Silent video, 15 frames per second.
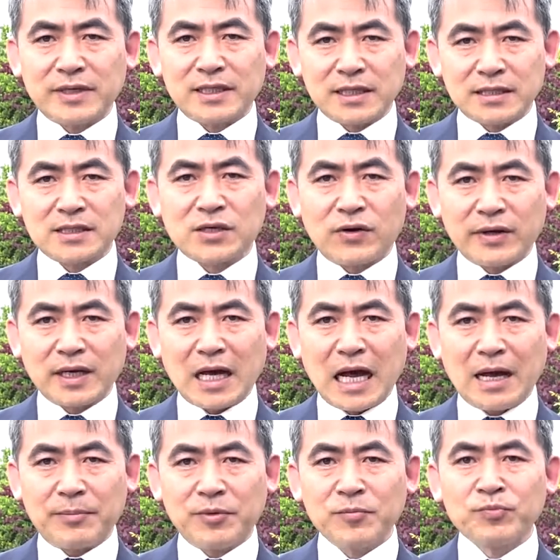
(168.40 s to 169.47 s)
is going
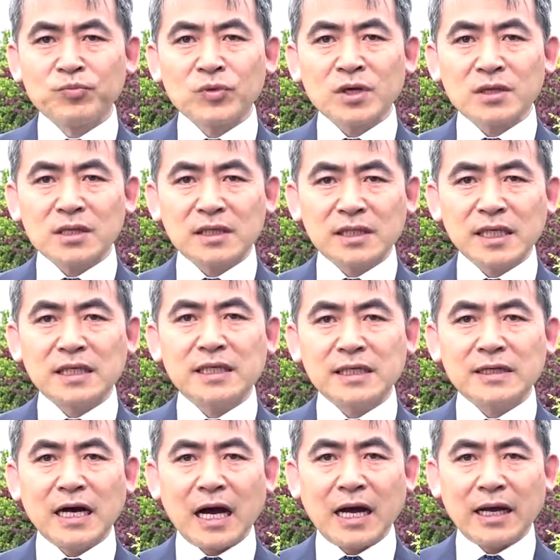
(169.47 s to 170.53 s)
up. The
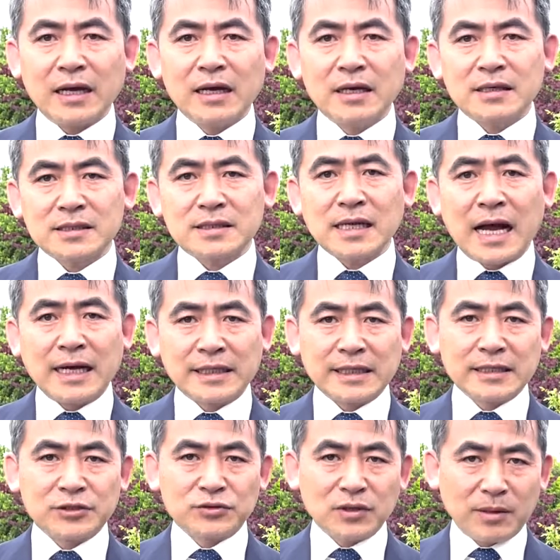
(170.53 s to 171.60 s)
DTI
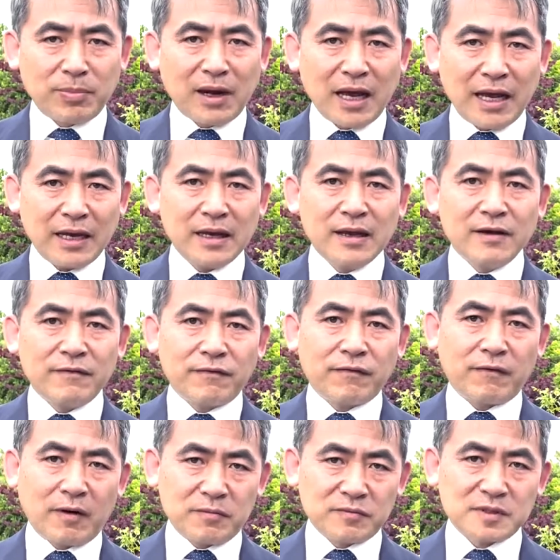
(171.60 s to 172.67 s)
starting to apply
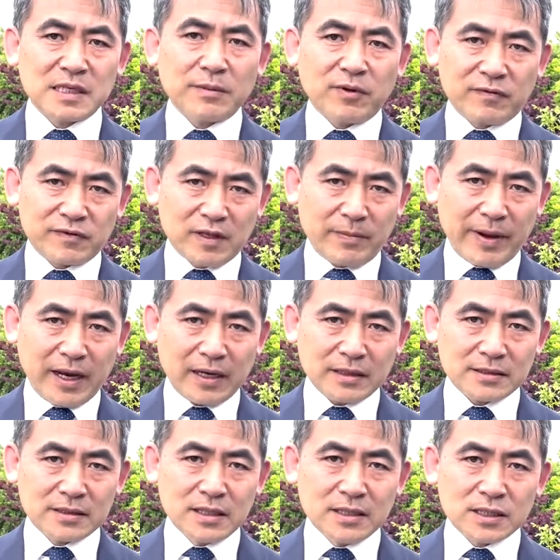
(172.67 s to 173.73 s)
from some of the
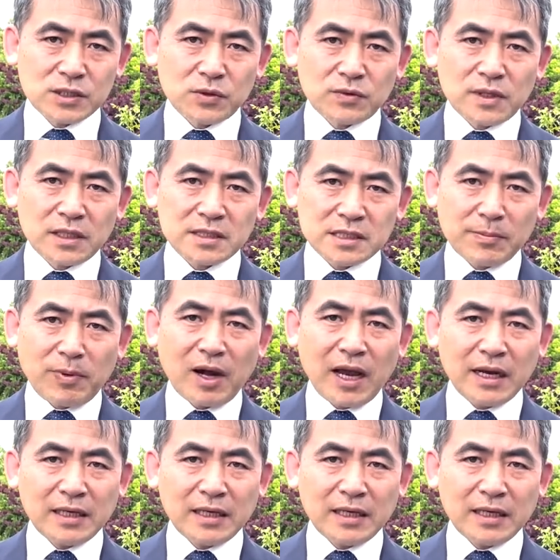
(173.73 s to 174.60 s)
banks. So the supply